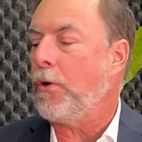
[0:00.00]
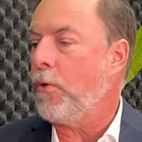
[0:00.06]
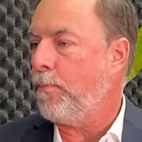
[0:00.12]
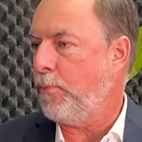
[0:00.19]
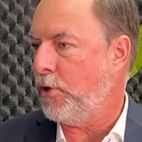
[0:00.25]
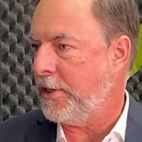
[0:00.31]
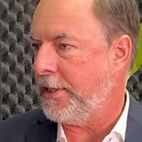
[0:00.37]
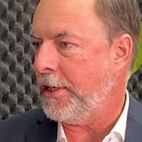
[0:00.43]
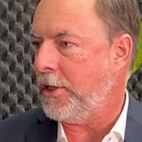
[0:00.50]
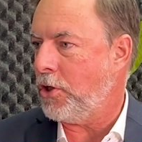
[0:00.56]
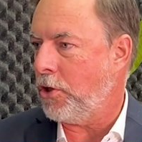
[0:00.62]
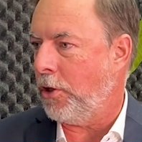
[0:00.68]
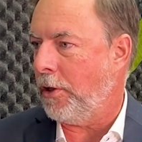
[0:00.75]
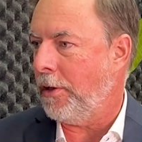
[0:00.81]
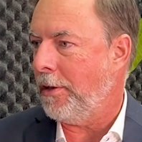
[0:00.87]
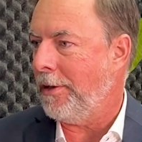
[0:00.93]

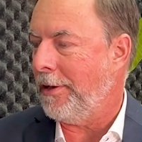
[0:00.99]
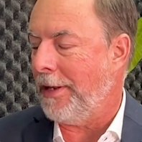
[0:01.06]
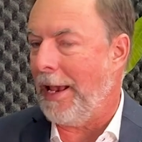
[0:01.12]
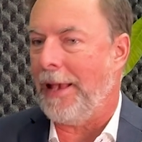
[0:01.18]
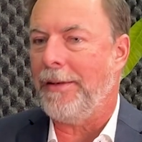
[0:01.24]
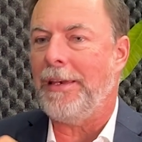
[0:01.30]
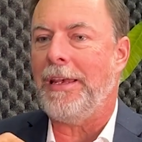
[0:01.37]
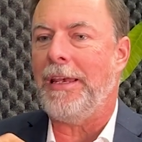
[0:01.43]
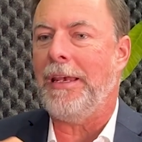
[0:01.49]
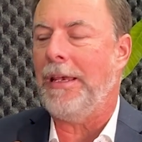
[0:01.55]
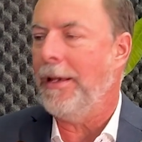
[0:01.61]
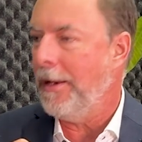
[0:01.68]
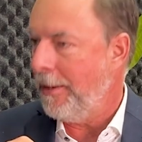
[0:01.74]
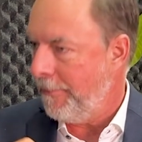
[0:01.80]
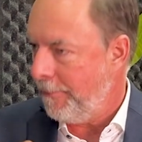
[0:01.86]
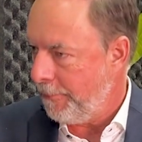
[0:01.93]
positioned than the
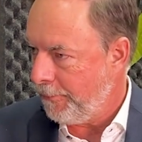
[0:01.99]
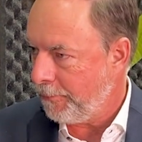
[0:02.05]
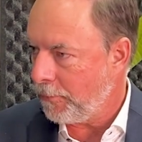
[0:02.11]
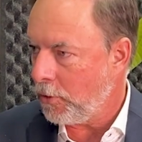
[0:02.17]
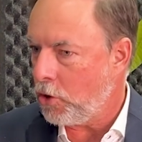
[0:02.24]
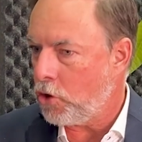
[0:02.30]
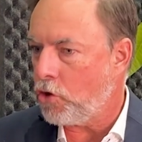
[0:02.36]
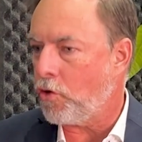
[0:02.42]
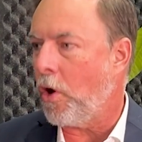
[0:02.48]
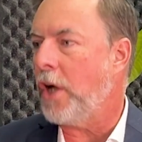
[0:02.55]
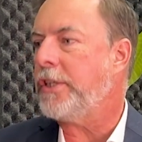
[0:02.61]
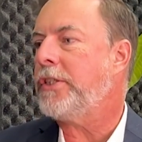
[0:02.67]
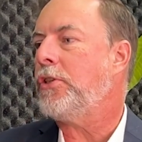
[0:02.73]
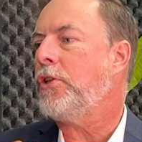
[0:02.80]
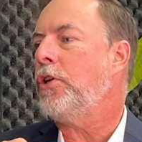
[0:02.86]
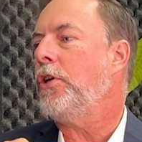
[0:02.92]

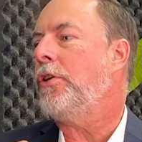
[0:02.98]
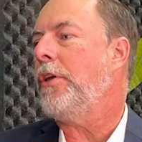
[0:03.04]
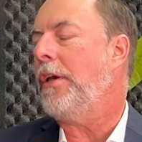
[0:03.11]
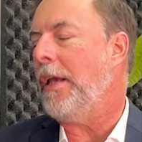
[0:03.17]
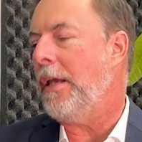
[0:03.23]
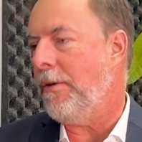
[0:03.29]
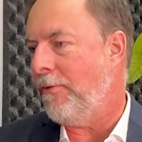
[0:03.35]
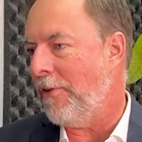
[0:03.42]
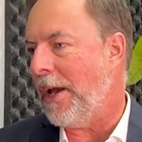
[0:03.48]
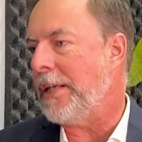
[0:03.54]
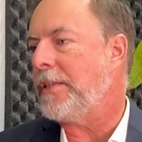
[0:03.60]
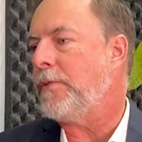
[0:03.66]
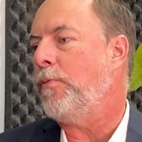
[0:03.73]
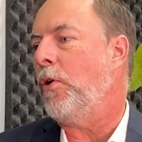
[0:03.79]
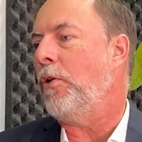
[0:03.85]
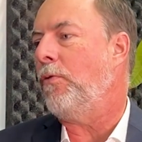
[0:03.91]
trusted
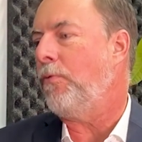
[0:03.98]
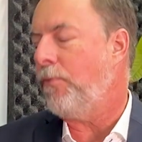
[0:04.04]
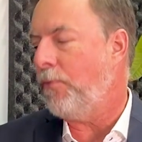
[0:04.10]
investment